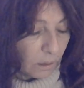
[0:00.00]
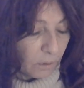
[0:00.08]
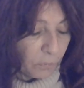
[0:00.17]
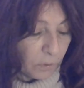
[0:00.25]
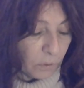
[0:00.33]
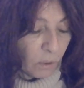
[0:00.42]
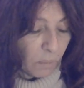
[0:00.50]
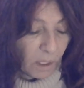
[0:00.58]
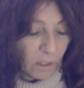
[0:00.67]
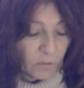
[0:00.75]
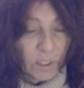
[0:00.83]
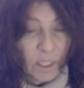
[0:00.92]
I feel you
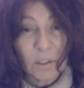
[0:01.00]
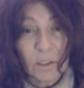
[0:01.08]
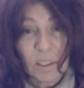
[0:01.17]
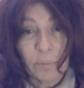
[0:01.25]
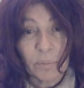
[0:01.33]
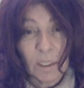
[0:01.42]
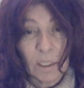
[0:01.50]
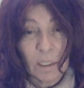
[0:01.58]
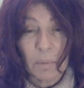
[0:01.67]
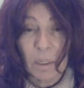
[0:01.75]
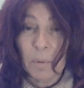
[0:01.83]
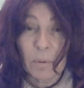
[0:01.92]
may have said something
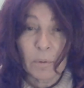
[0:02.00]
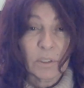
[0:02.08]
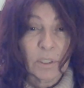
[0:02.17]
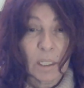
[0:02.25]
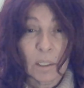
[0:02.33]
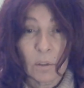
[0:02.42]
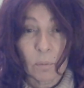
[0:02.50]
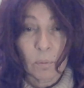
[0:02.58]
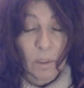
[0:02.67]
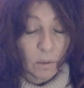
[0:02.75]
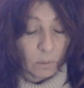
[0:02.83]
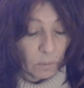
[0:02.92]
and maybe it was taken the
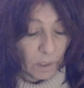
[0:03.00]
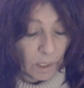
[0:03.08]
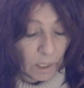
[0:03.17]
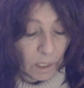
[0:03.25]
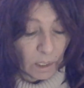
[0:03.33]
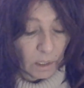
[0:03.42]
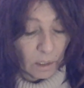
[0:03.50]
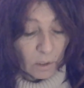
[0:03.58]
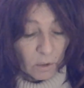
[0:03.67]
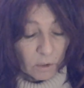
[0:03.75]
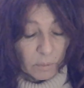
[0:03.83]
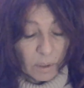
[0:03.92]
wrong way,
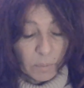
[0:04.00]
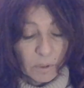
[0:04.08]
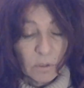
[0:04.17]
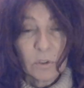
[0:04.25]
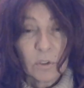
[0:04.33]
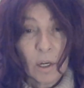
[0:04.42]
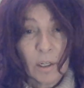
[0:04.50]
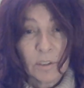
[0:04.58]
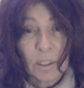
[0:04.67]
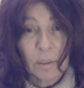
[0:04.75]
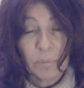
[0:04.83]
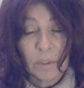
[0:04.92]
or maybe you saw
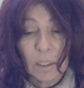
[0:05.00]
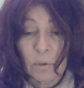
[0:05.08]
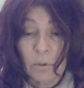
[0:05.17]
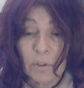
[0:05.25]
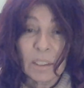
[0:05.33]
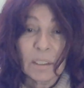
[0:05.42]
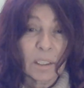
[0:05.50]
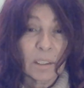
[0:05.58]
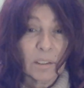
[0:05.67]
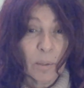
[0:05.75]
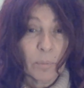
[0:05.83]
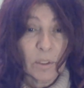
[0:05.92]
something, or they
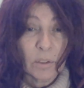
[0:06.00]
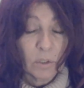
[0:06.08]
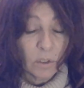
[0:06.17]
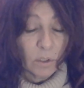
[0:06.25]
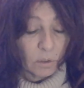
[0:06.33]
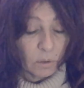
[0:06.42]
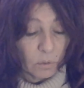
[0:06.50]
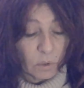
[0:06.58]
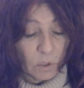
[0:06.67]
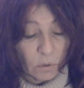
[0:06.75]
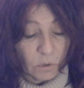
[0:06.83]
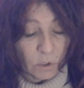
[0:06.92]
said something to you
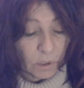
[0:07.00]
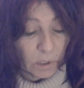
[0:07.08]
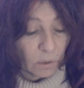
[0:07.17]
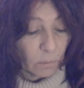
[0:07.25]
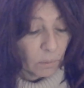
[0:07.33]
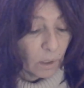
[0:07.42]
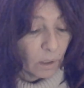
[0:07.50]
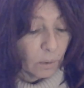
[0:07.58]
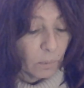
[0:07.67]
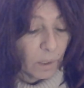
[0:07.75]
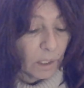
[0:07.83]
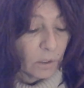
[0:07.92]
and you took it the
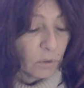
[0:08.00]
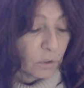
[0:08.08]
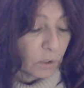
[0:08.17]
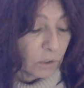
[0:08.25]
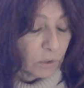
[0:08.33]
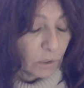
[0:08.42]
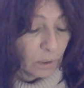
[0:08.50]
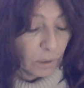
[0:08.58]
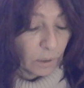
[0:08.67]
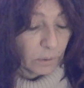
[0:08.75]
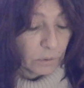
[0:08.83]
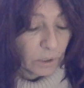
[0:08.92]
wrong way, you took it to
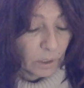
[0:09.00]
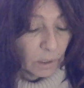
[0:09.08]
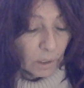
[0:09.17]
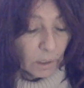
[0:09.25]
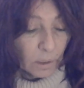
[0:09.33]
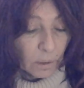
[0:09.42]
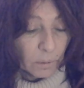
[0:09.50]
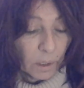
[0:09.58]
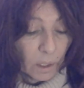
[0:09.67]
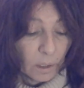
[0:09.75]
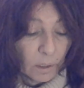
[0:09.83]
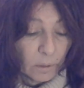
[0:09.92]
heart,
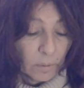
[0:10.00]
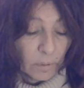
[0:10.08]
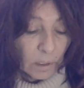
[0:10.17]
okay?